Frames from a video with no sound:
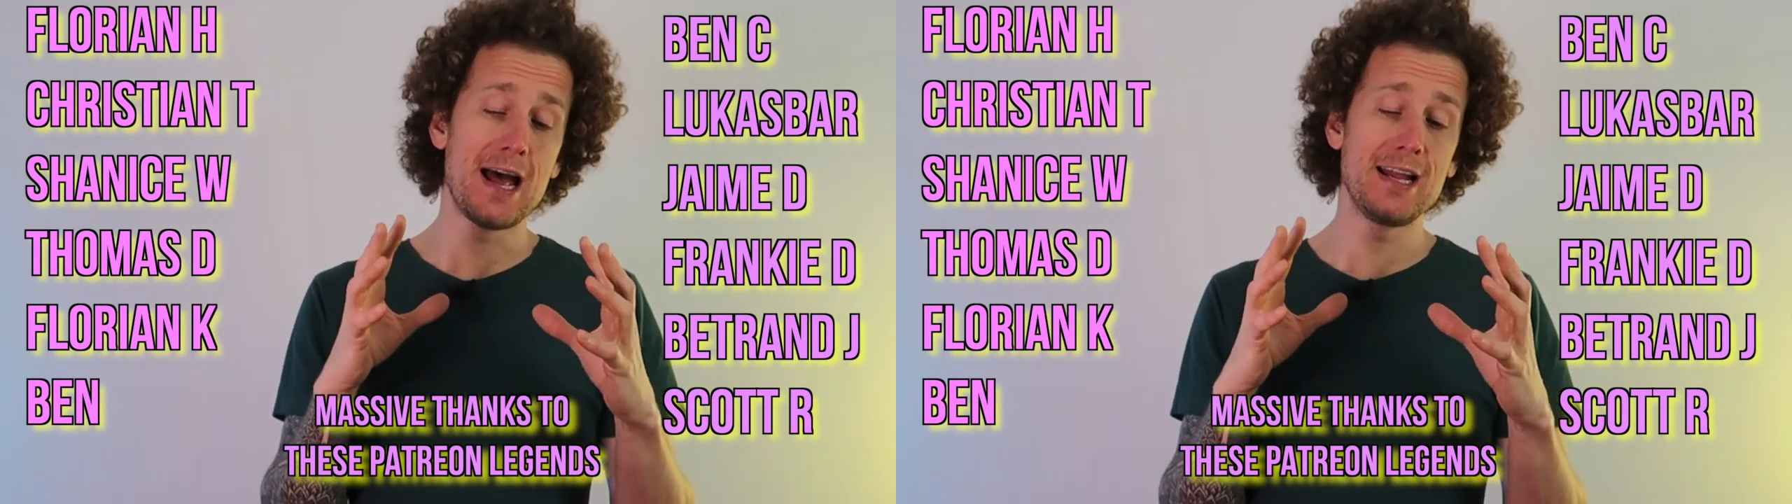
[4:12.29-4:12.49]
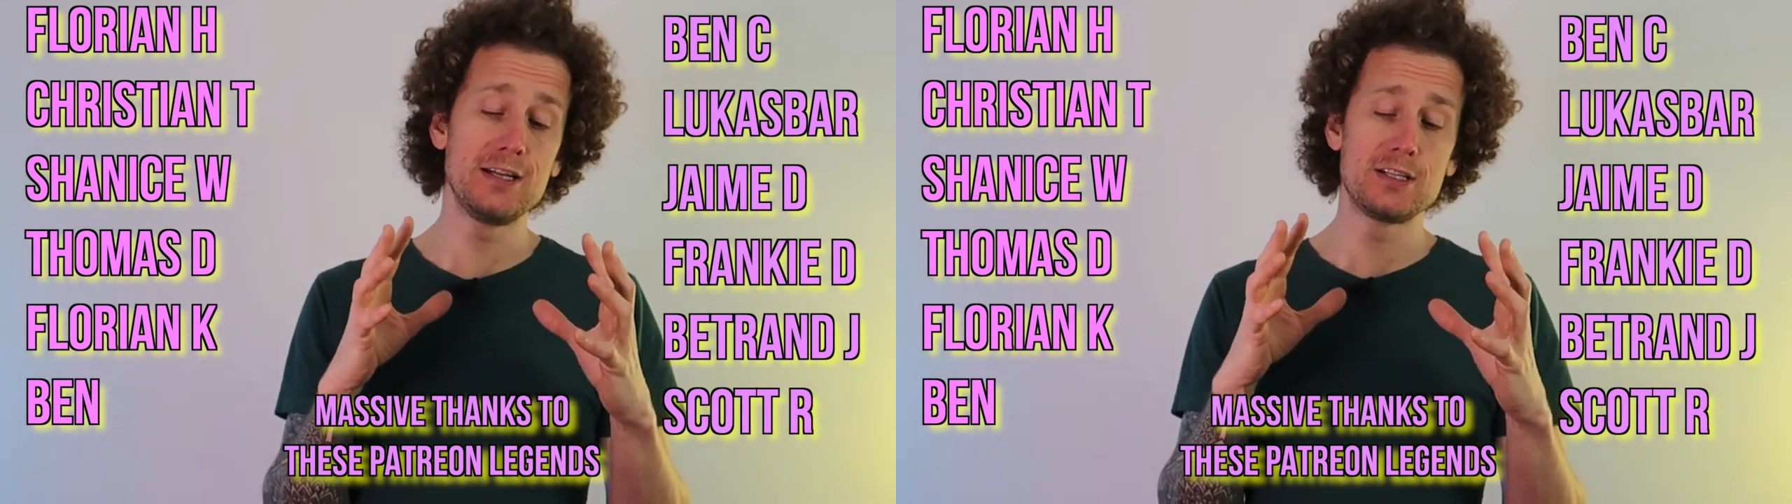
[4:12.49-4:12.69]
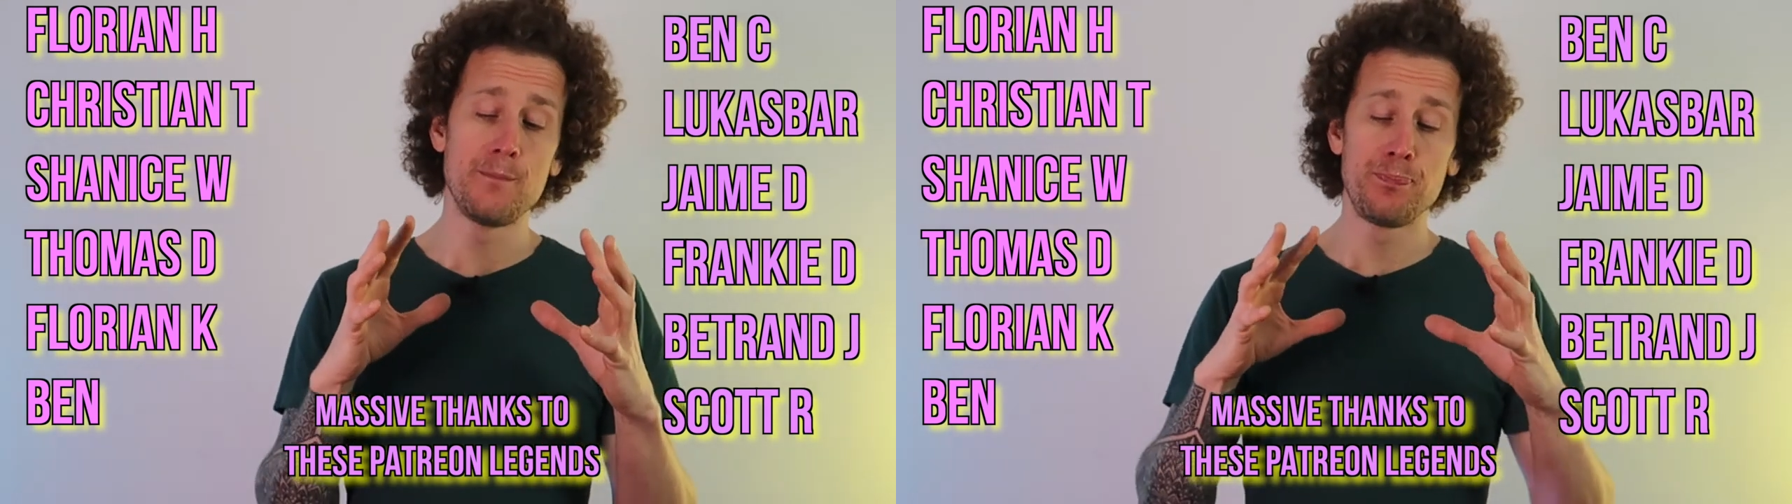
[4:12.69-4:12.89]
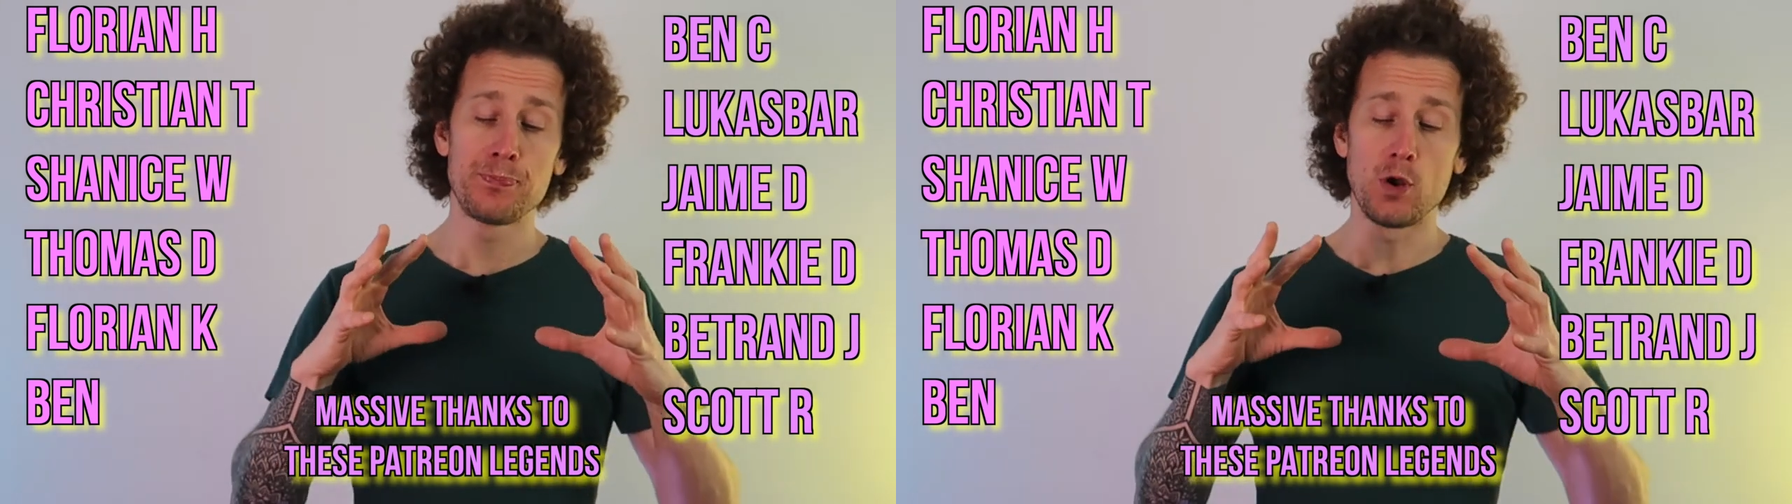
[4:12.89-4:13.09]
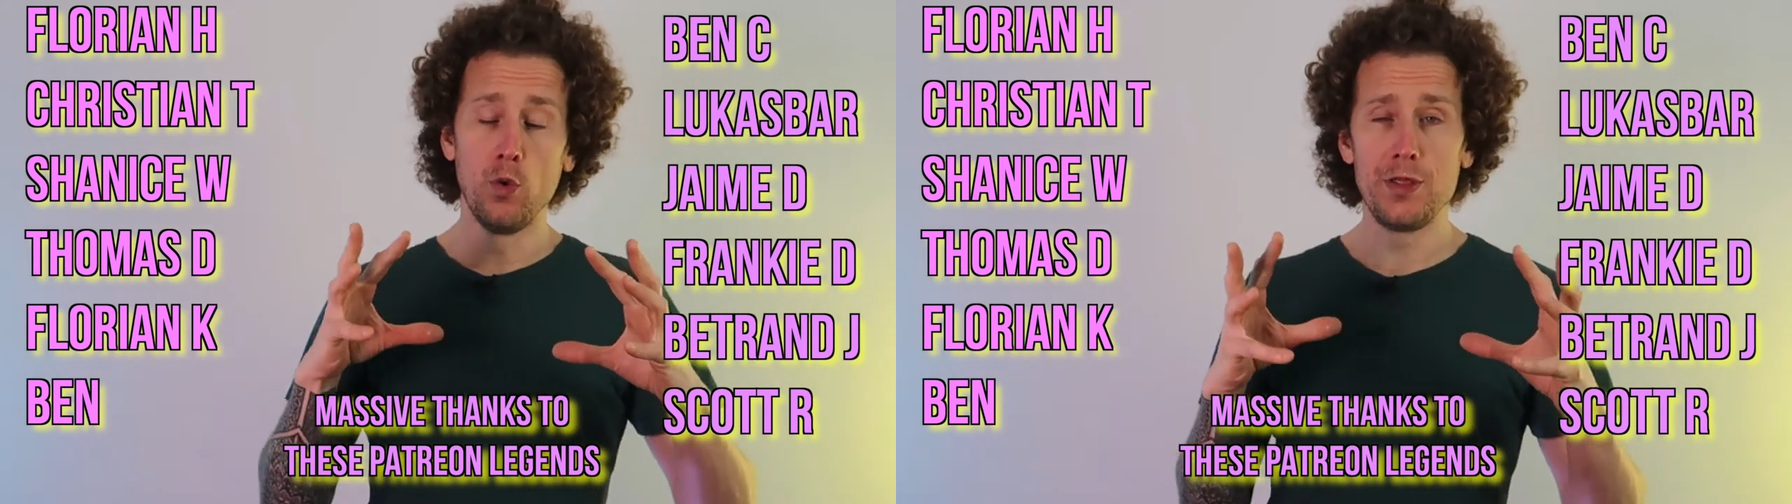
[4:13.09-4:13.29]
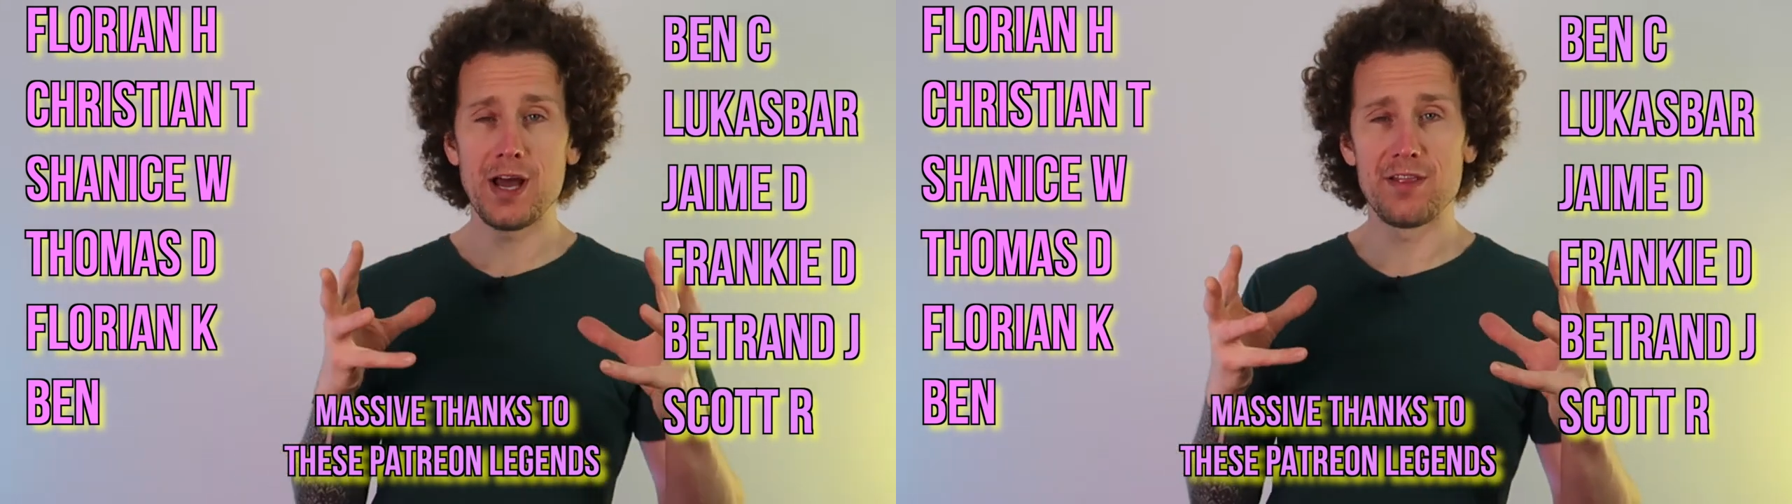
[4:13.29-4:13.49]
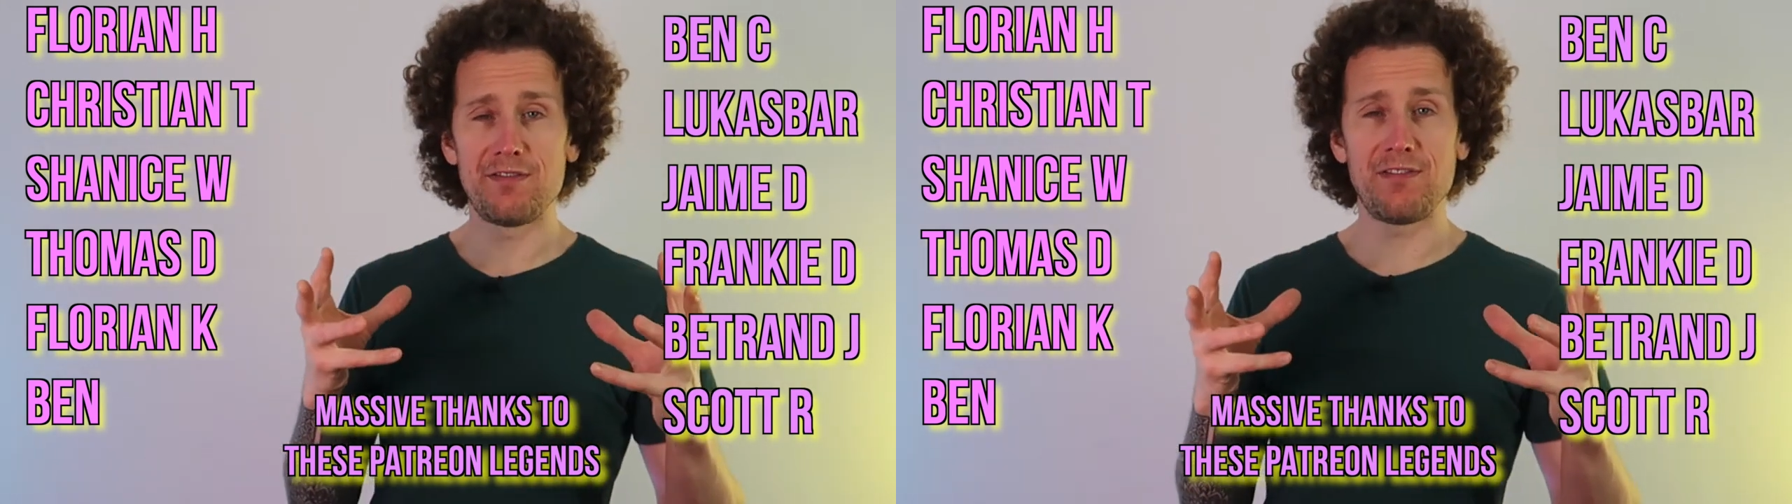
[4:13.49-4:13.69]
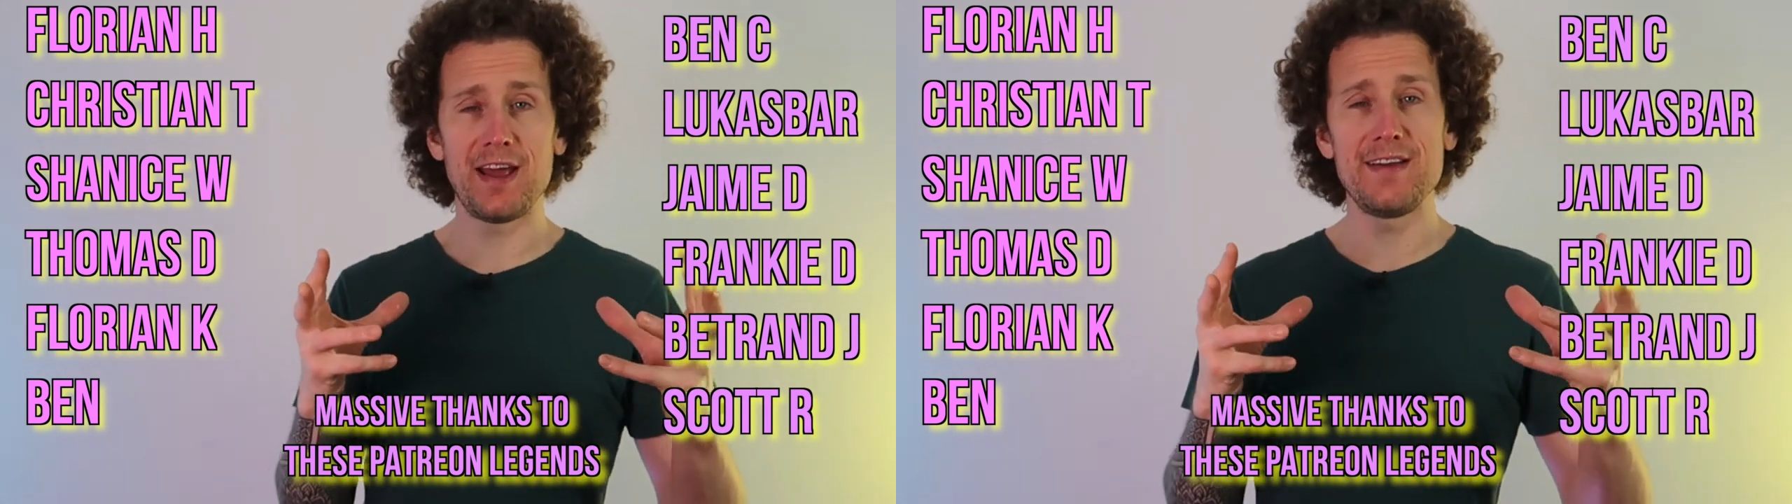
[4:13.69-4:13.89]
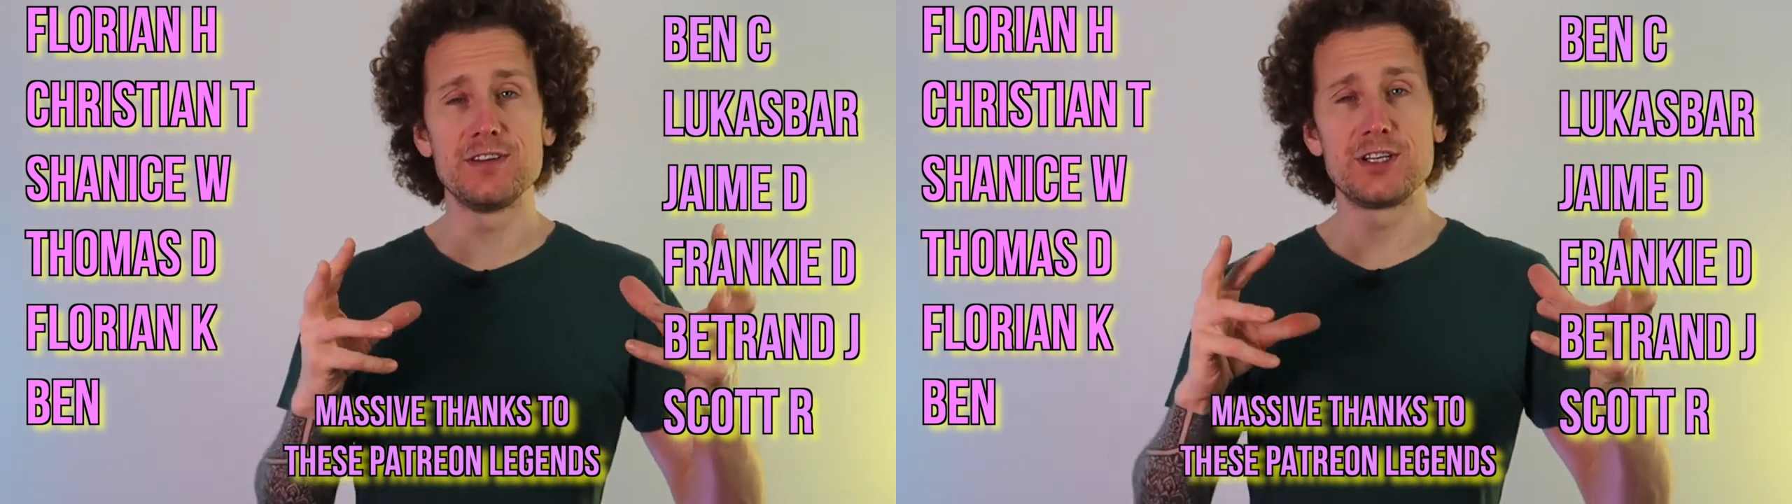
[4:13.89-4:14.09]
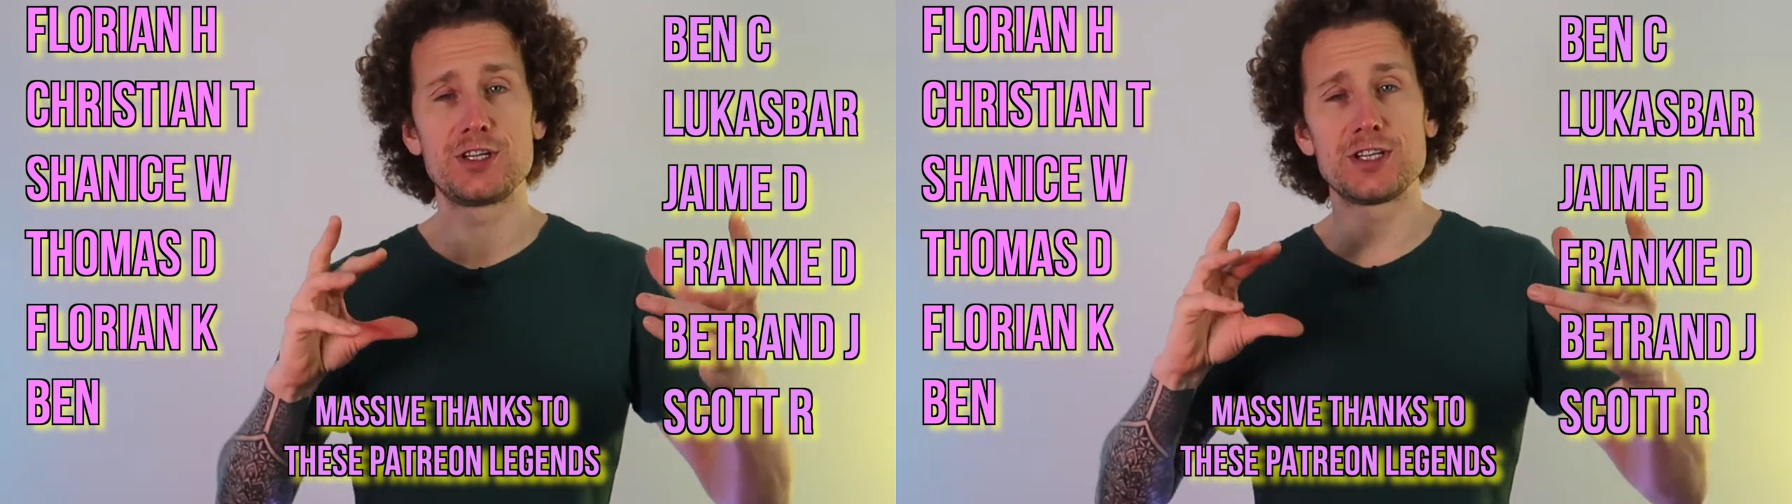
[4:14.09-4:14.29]
and all the other
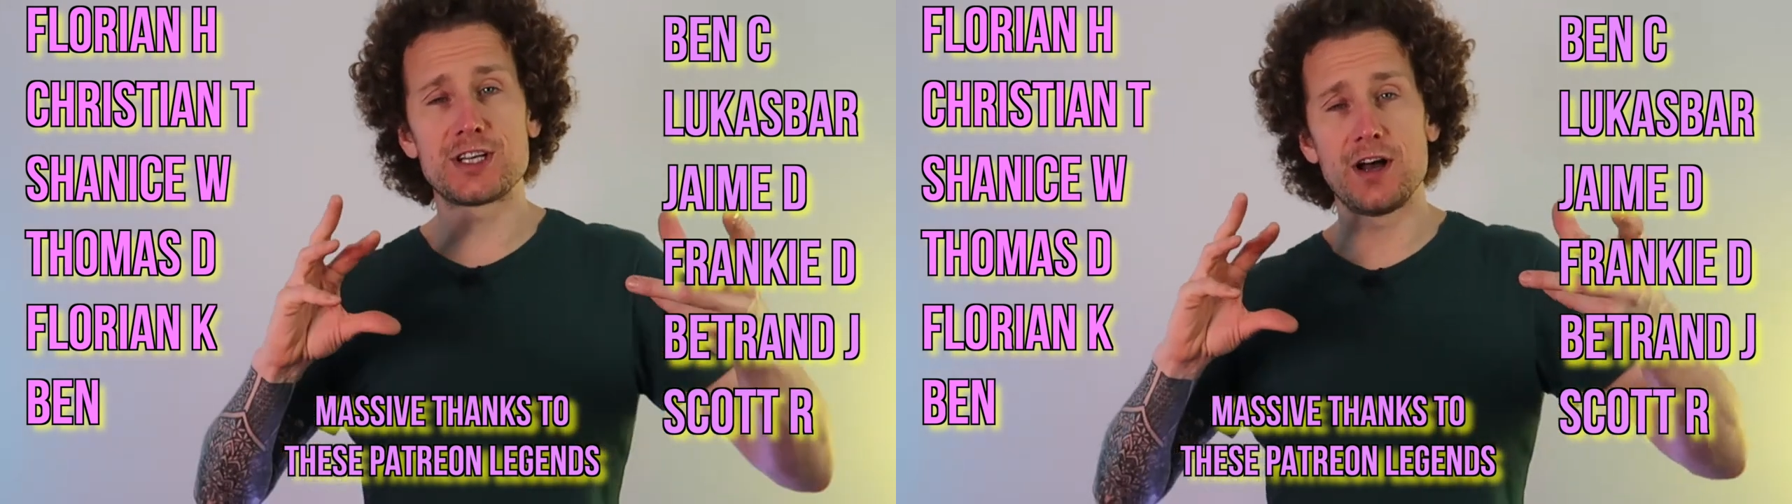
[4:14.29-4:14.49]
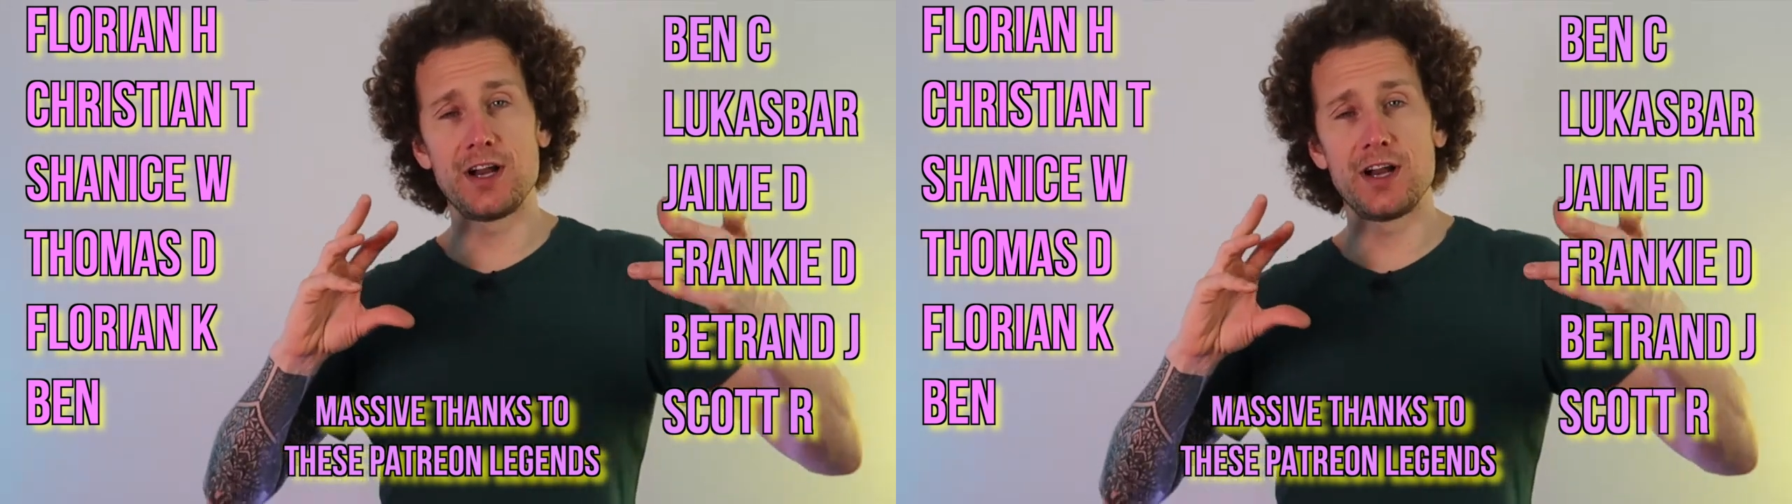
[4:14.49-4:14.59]
flavors are just